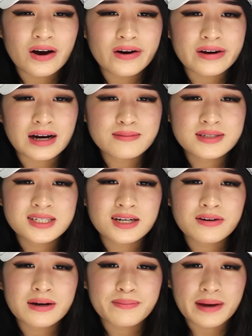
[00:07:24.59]
Oh, I'm
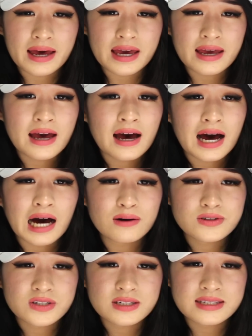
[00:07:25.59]
sorry, bae. I
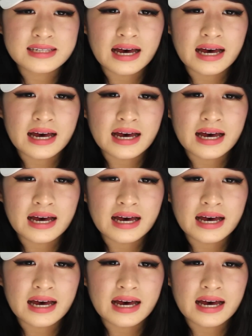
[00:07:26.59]
was just